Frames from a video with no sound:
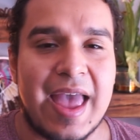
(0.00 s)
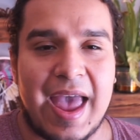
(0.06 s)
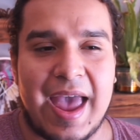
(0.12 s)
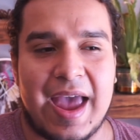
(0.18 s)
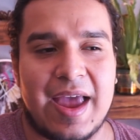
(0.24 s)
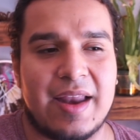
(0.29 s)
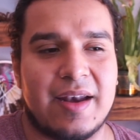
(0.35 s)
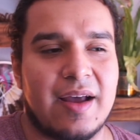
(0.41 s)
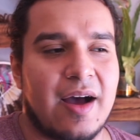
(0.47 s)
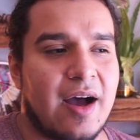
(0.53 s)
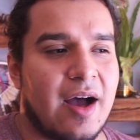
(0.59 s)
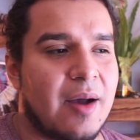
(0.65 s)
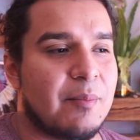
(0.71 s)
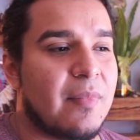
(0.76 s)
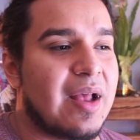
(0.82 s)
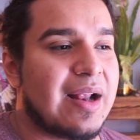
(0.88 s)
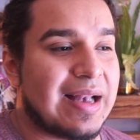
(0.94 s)
and
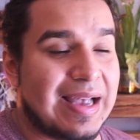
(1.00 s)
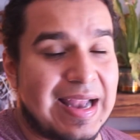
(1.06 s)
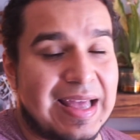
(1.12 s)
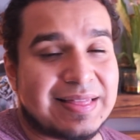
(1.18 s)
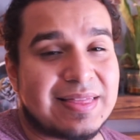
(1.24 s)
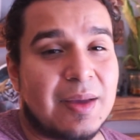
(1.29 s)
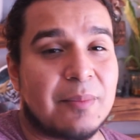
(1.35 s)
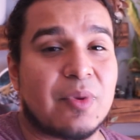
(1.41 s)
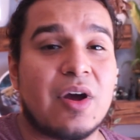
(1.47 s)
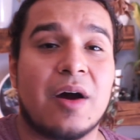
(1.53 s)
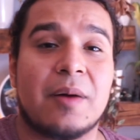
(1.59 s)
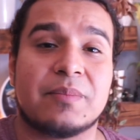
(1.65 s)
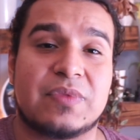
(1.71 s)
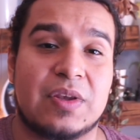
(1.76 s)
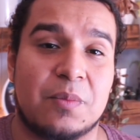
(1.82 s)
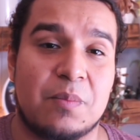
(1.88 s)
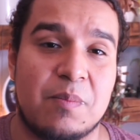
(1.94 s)
let them
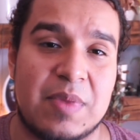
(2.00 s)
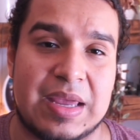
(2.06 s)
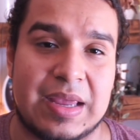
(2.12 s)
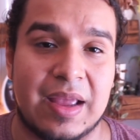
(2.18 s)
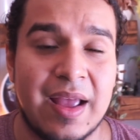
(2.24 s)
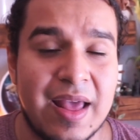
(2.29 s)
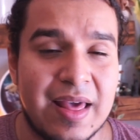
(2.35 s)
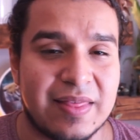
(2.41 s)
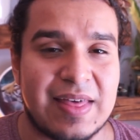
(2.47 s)
come to me.